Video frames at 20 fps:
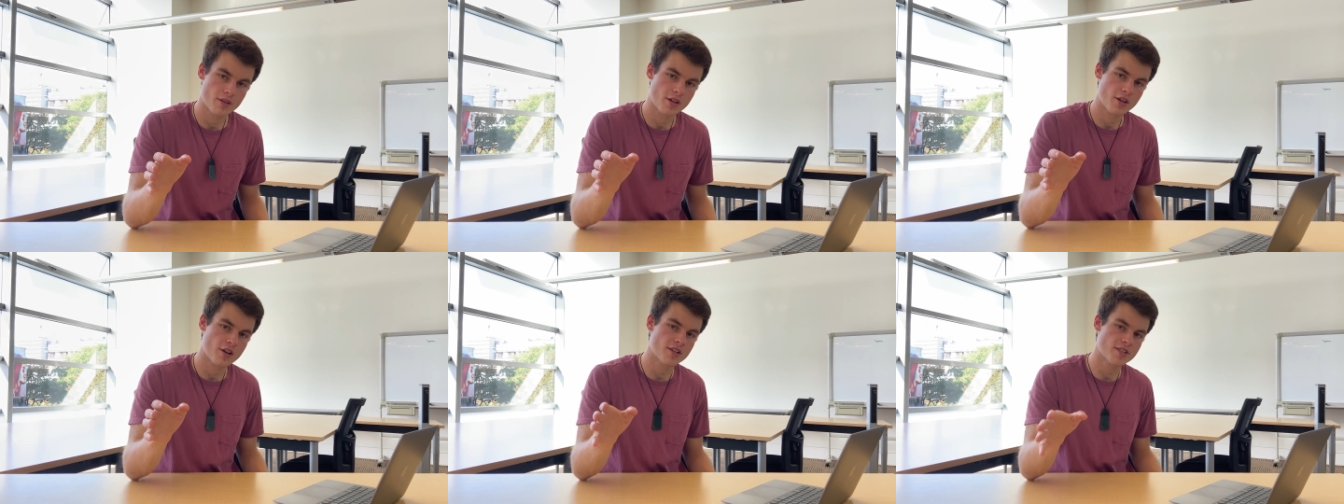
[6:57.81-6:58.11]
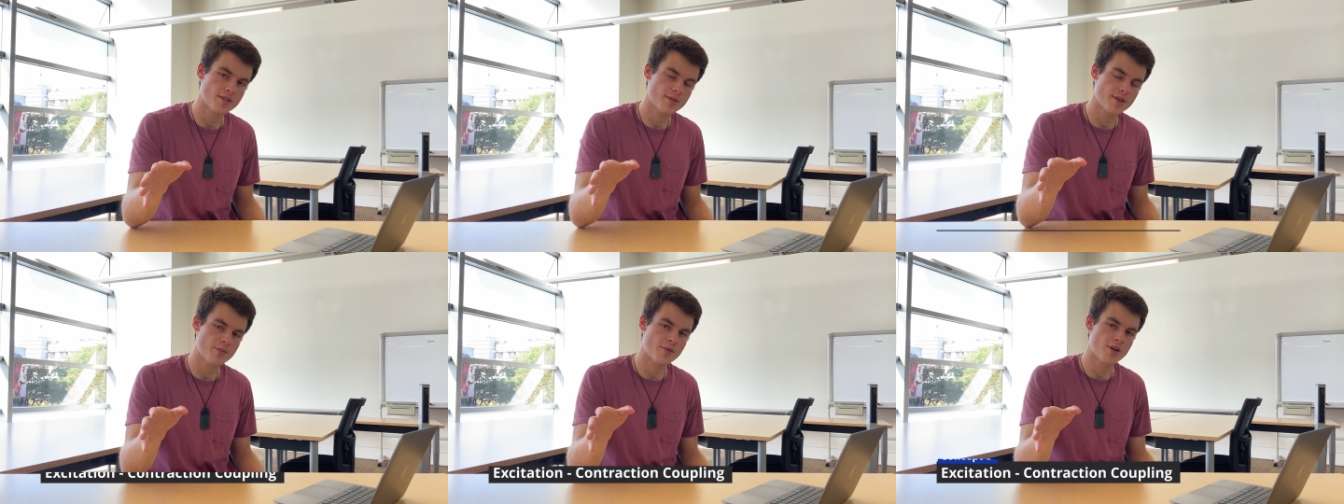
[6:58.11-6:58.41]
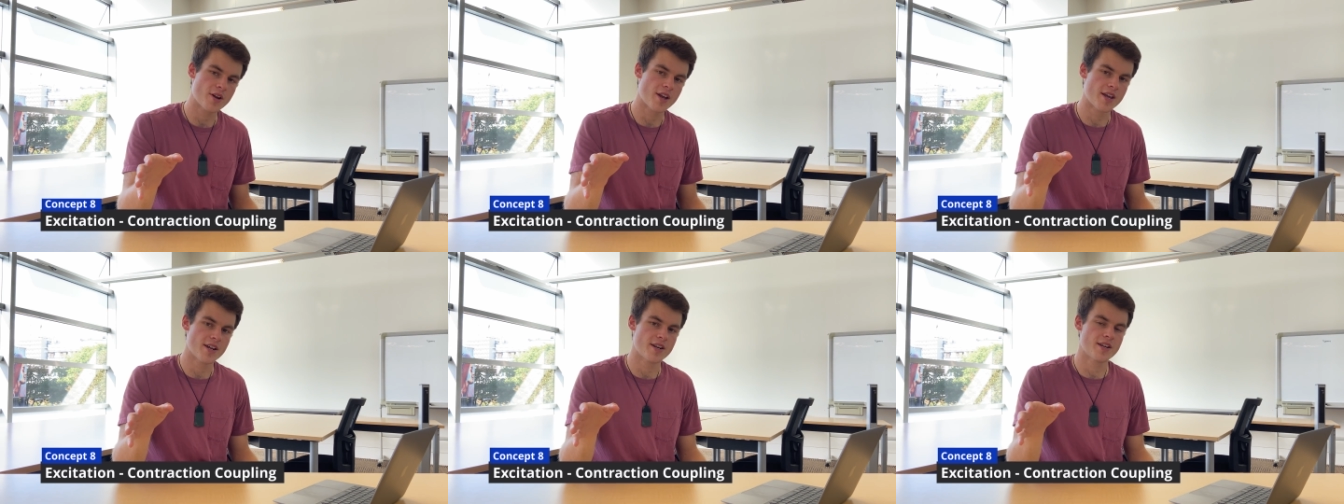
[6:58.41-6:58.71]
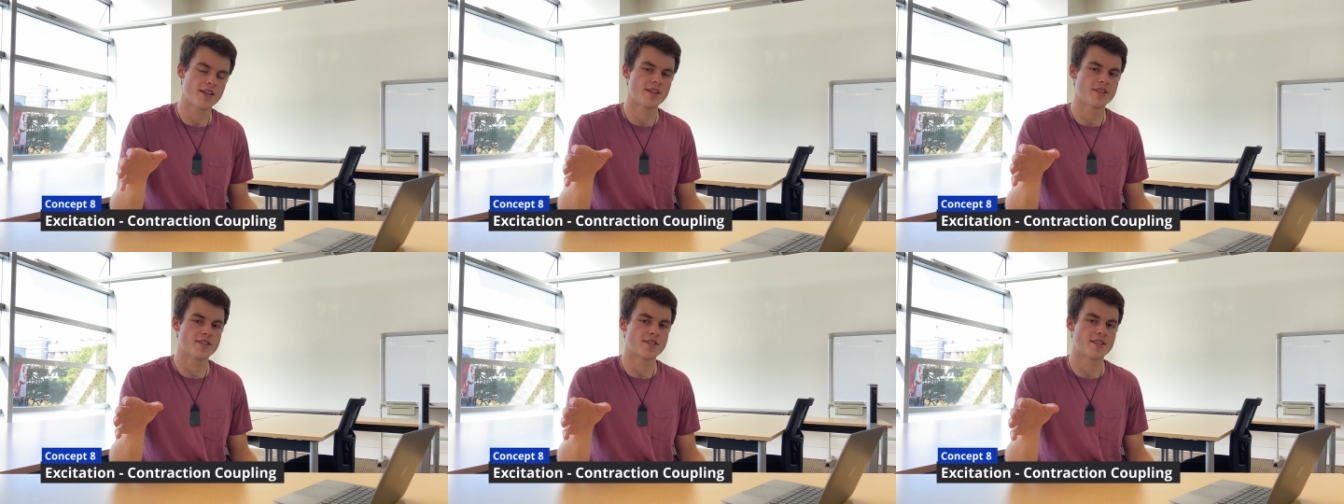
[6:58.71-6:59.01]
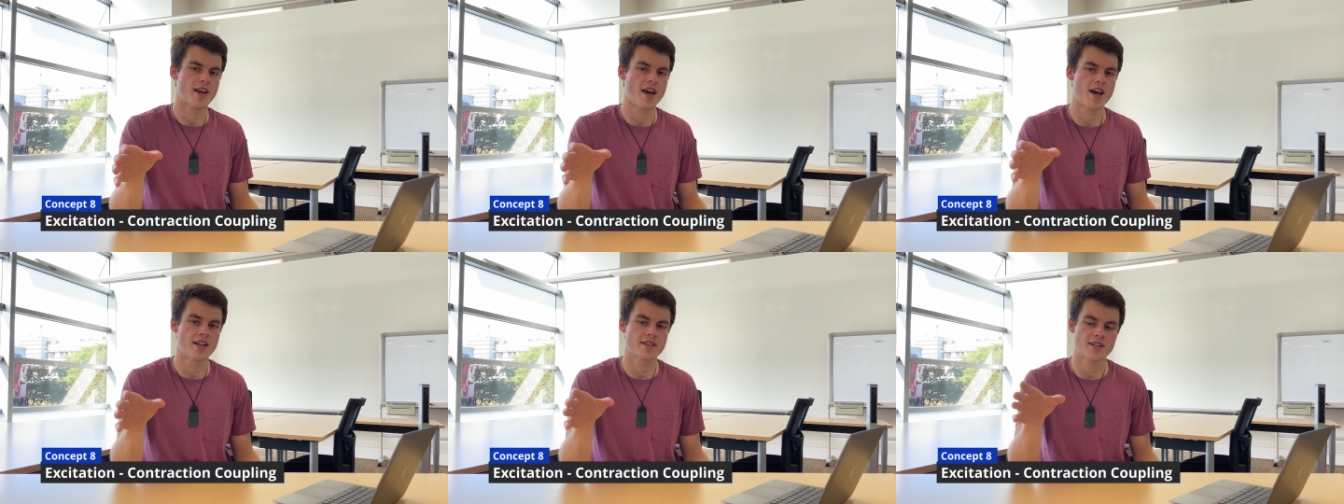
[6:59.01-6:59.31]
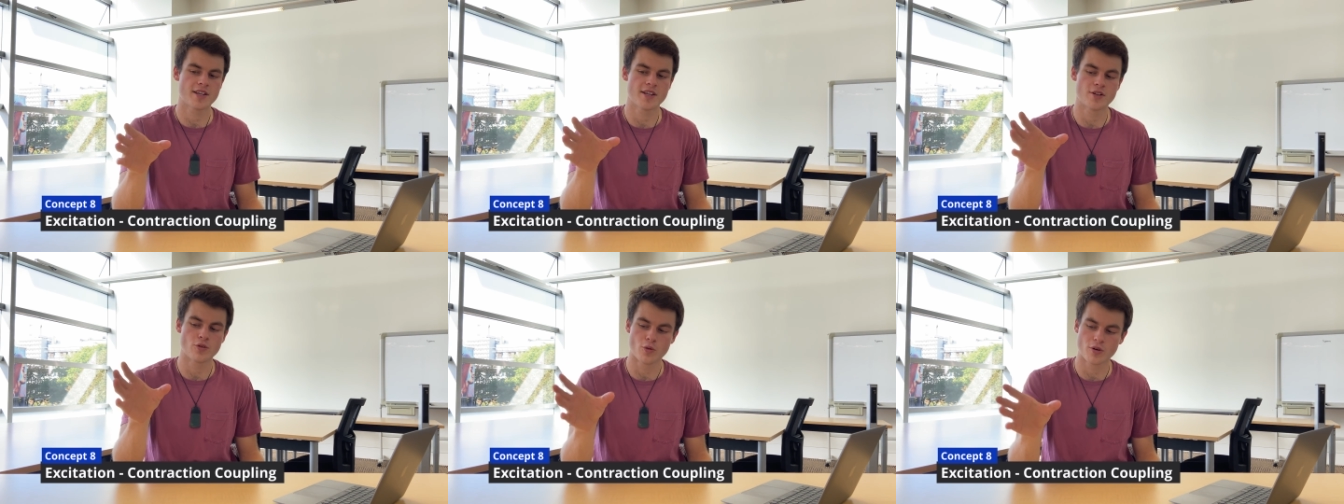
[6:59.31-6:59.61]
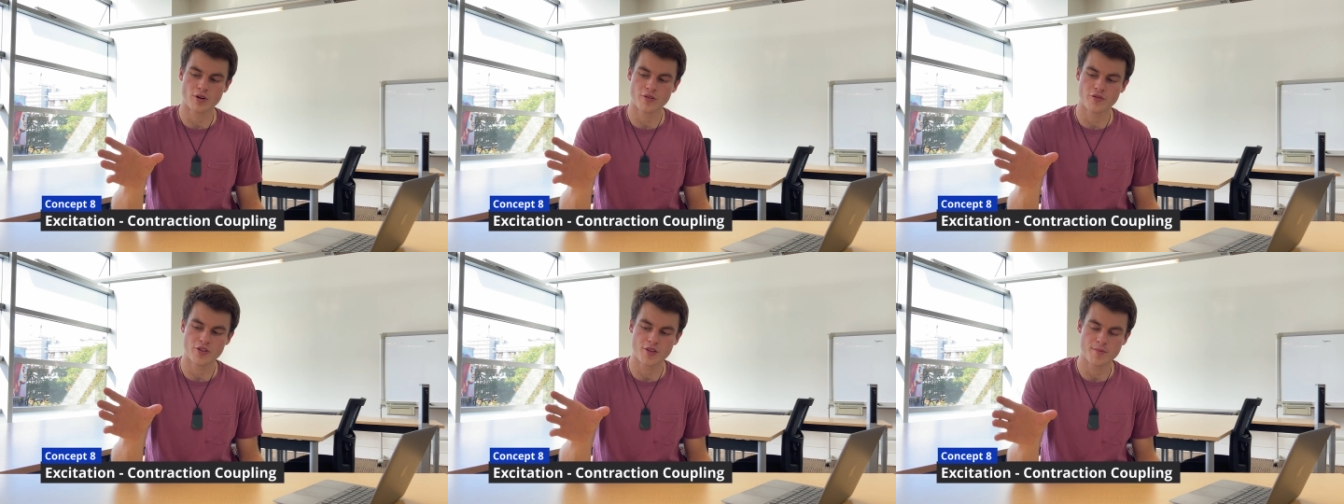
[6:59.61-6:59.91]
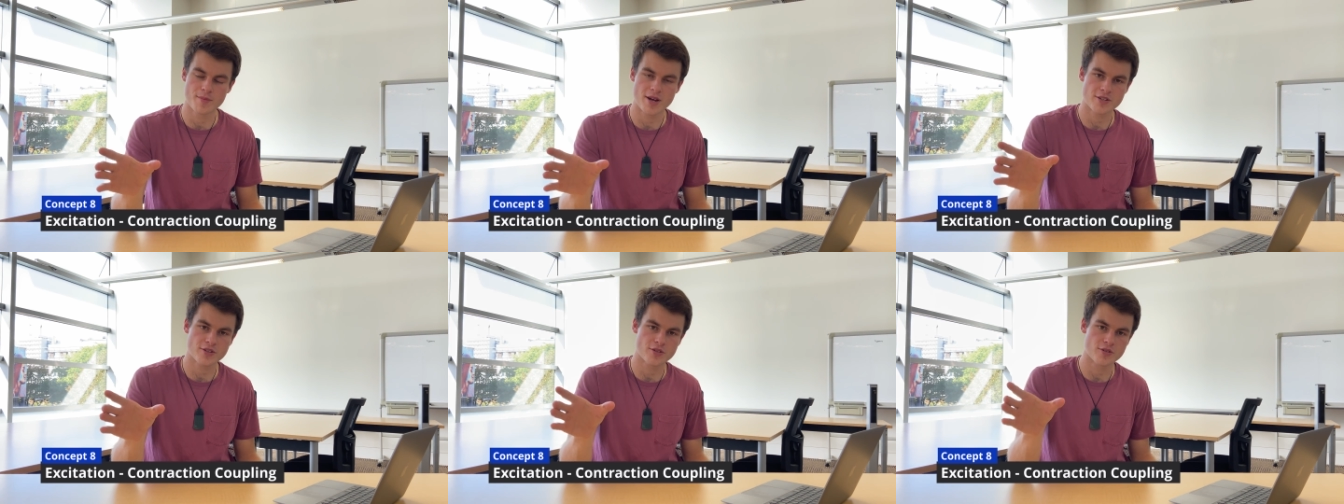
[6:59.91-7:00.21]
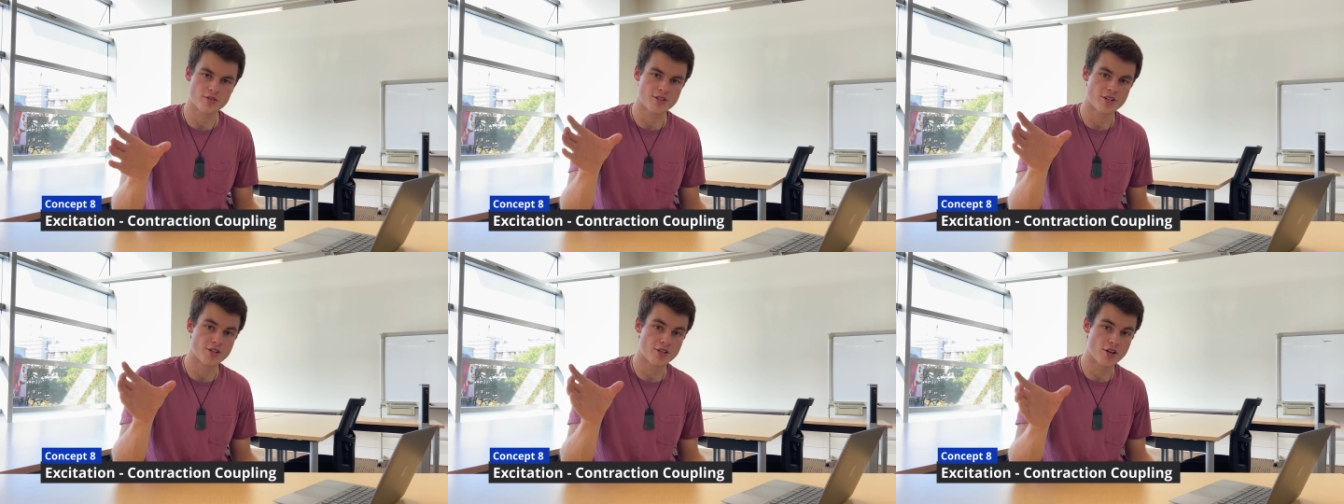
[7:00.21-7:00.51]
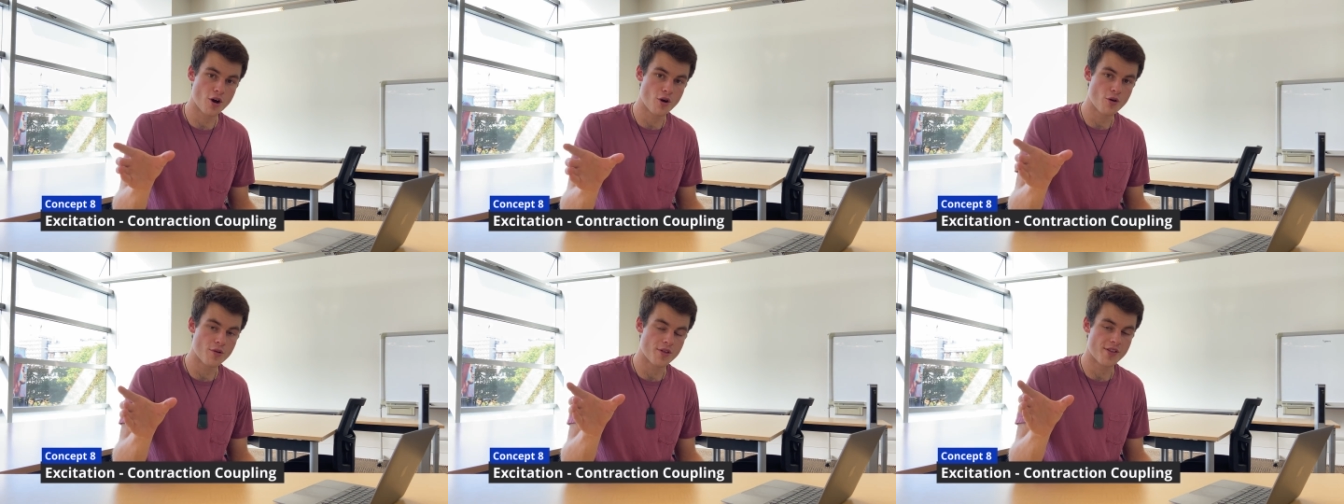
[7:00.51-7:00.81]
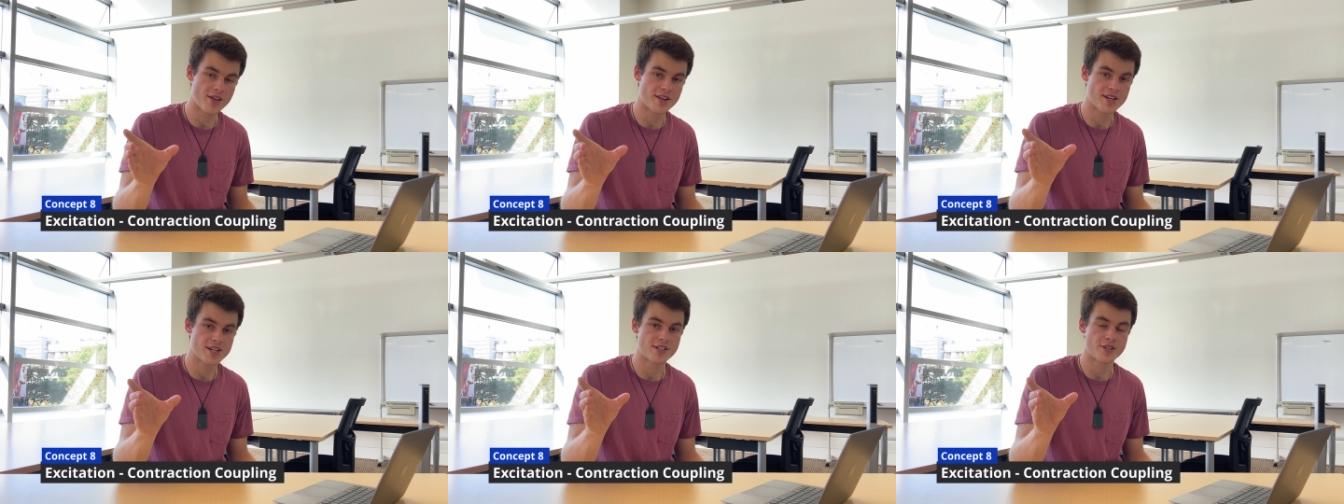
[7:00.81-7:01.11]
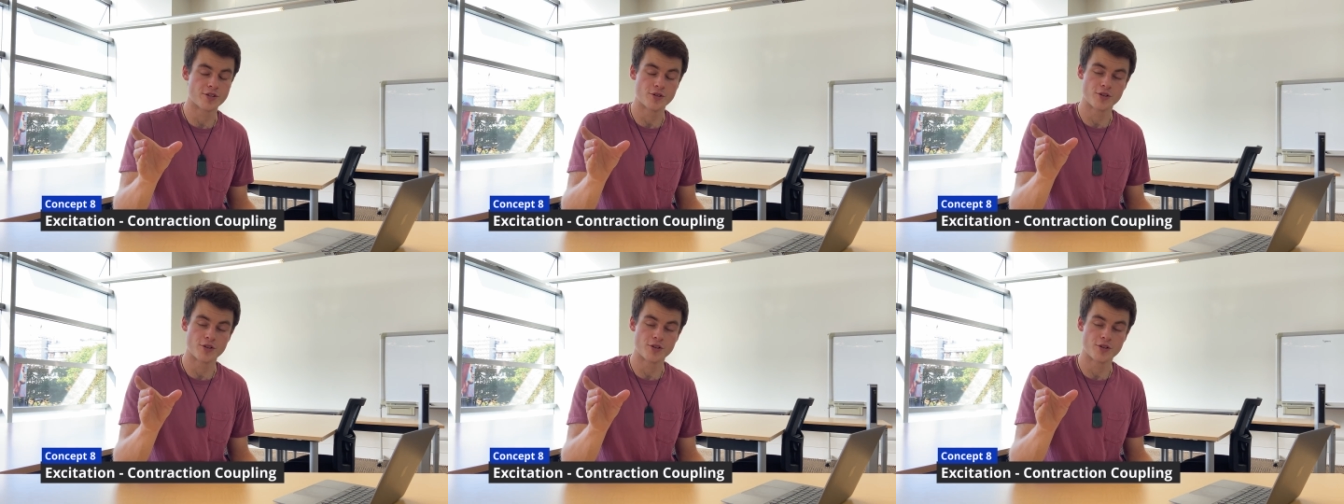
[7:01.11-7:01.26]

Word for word: Concept number eight is that in order for the muscles to know that they need to